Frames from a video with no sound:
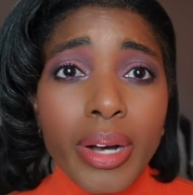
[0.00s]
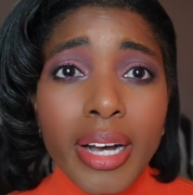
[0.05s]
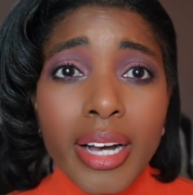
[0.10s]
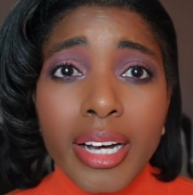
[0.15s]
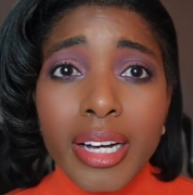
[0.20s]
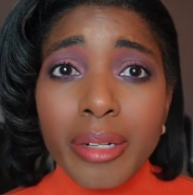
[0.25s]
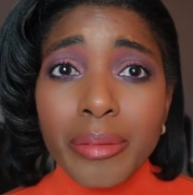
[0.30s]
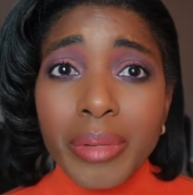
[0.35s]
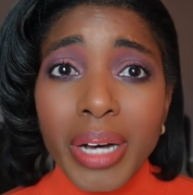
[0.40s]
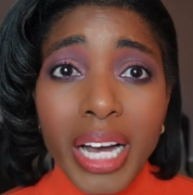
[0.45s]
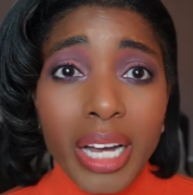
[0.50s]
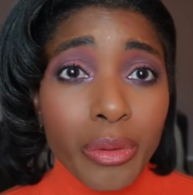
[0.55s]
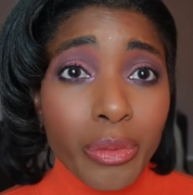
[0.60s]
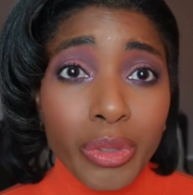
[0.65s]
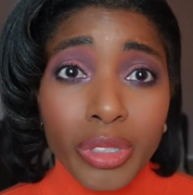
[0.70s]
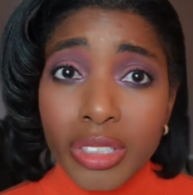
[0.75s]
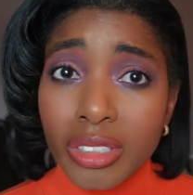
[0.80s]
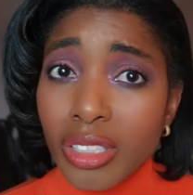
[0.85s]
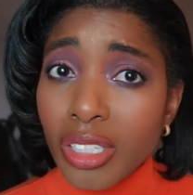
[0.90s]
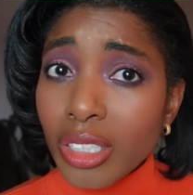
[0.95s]
I
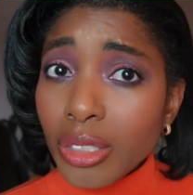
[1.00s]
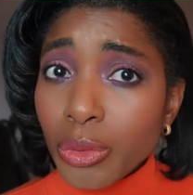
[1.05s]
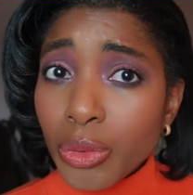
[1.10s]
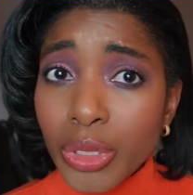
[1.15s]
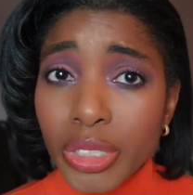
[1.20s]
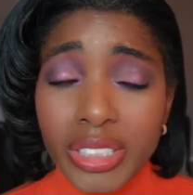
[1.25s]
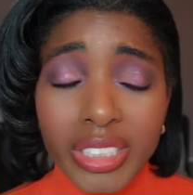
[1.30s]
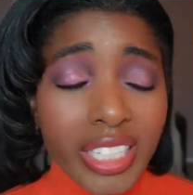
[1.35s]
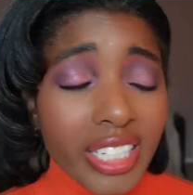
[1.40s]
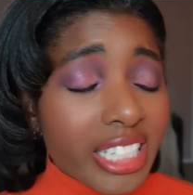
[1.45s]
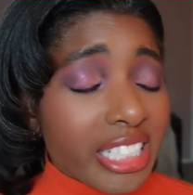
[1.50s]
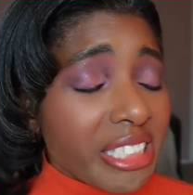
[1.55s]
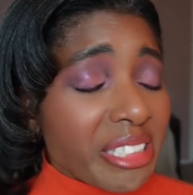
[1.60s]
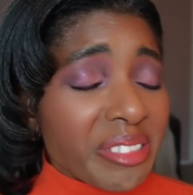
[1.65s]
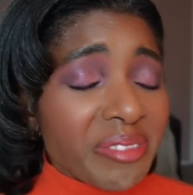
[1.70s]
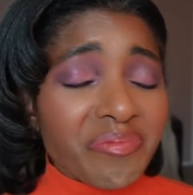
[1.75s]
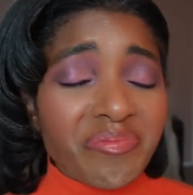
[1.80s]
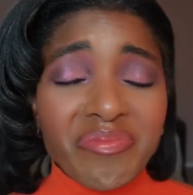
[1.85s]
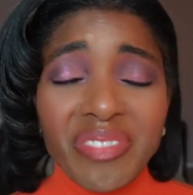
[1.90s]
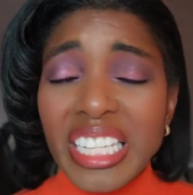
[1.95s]
work long work days.
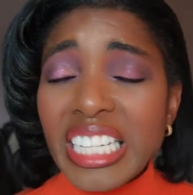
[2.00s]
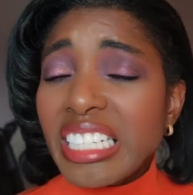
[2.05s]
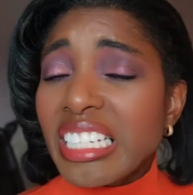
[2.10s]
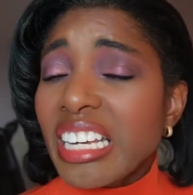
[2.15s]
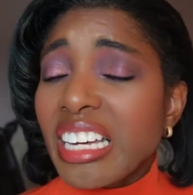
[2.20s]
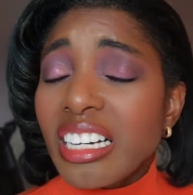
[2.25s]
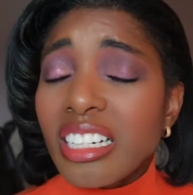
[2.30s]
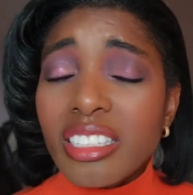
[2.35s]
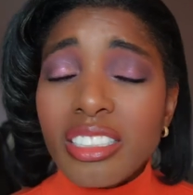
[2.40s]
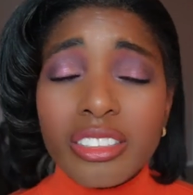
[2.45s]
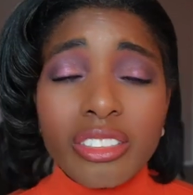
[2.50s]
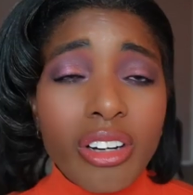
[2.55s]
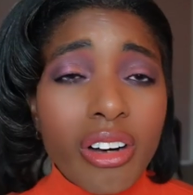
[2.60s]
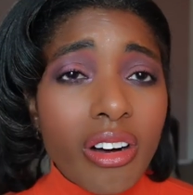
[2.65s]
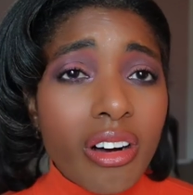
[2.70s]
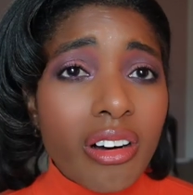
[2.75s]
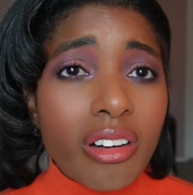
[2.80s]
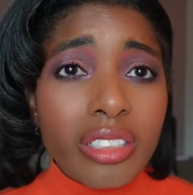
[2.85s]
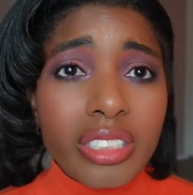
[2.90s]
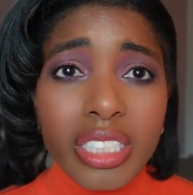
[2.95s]
It held
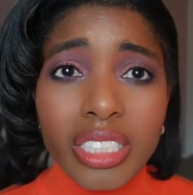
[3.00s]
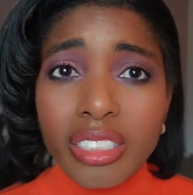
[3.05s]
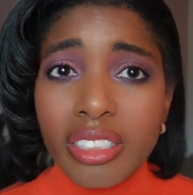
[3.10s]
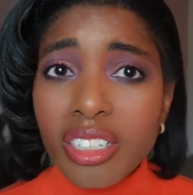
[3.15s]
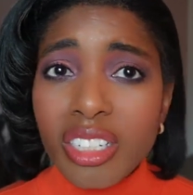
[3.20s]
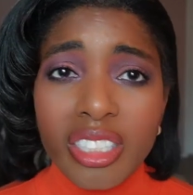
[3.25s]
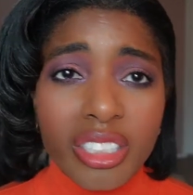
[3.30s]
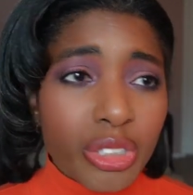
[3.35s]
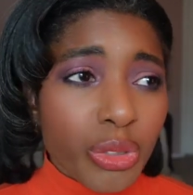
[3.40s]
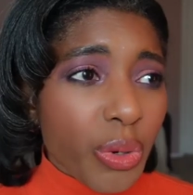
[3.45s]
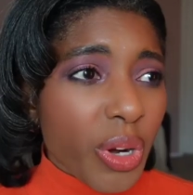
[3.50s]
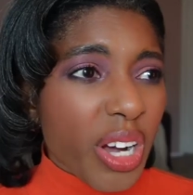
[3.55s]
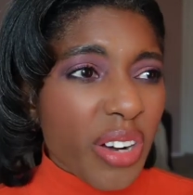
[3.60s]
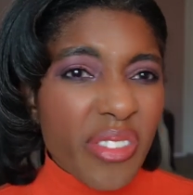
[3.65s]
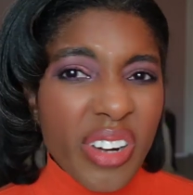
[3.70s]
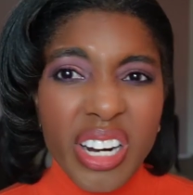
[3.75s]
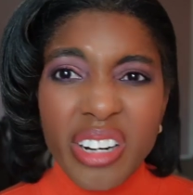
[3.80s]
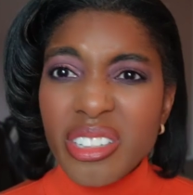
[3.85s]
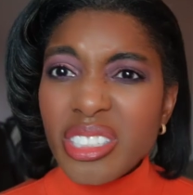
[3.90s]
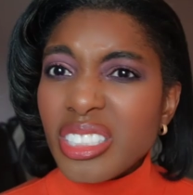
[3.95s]
all day long. 12
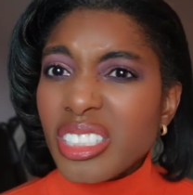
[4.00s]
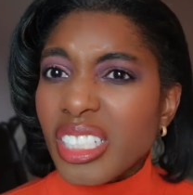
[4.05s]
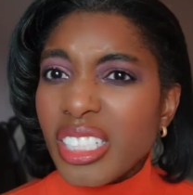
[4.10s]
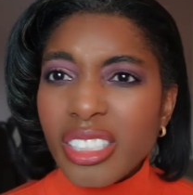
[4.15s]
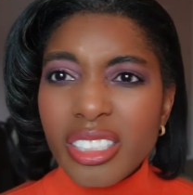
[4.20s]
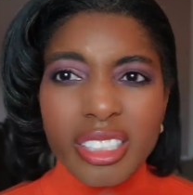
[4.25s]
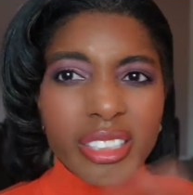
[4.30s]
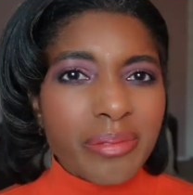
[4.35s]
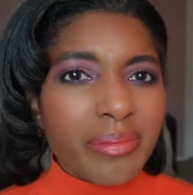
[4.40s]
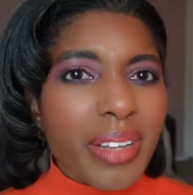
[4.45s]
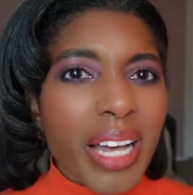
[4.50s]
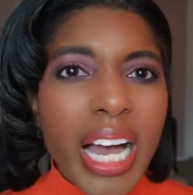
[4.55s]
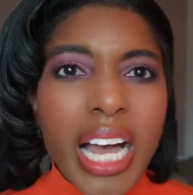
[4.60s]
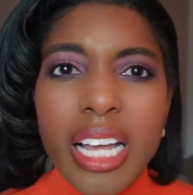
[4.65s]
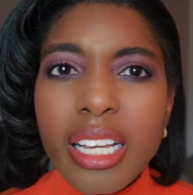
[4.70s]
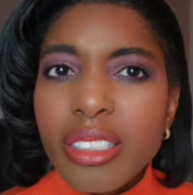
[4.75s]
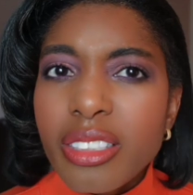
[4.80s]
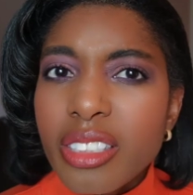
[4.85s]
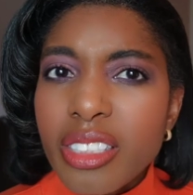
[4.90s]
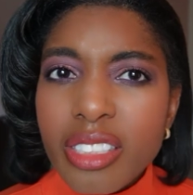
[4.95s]
hours later,
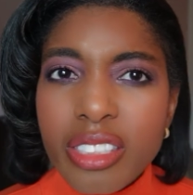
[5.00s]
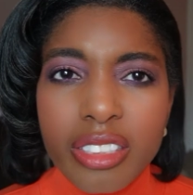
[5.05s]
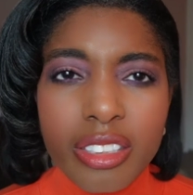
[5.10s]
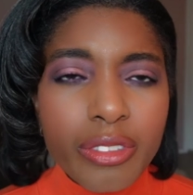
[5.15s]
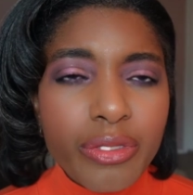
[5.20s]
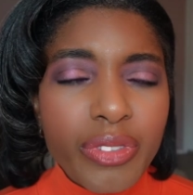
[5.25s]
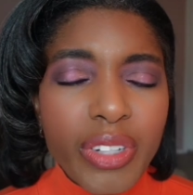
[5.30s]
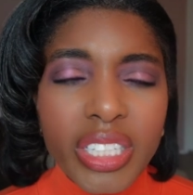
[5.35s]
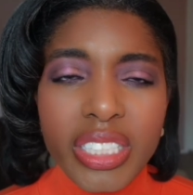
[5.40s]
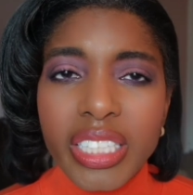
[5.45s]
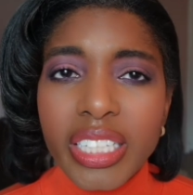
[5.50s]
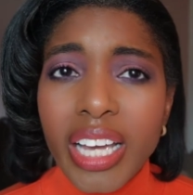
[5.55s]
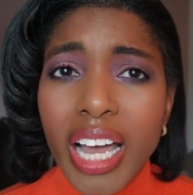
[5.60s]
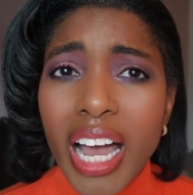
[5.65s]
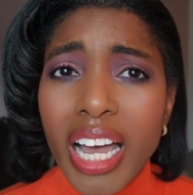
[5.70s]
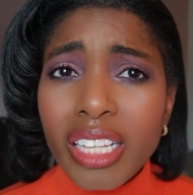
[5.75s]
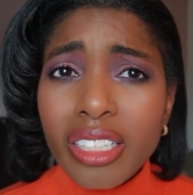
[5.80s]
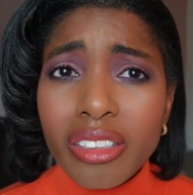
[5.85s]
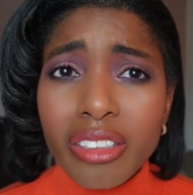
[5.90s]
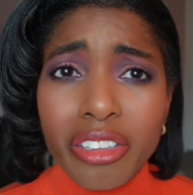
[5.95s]
I still felt like
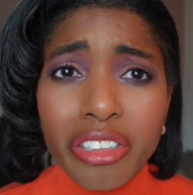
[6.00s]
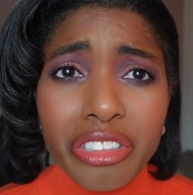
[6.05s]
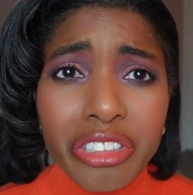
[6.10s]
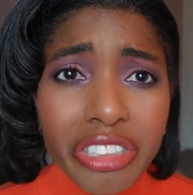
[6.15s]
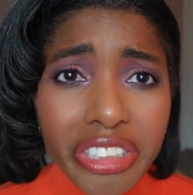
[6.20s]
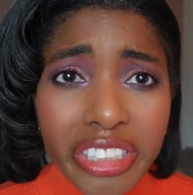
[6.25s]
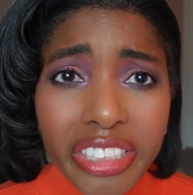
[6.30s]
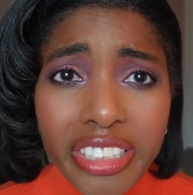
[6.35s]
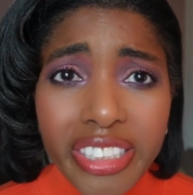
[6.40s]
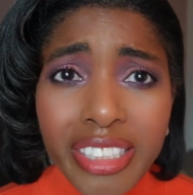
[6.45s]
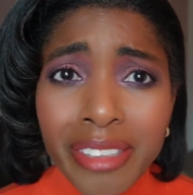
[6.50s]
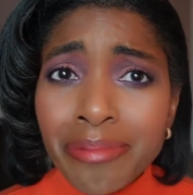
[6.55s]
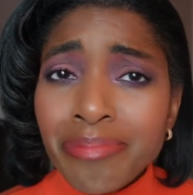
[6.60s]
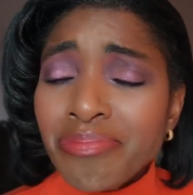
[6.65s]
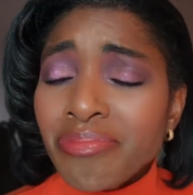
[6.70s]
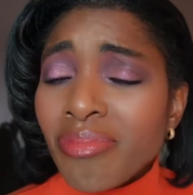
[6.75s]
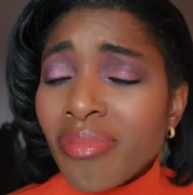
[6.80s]
I looked good.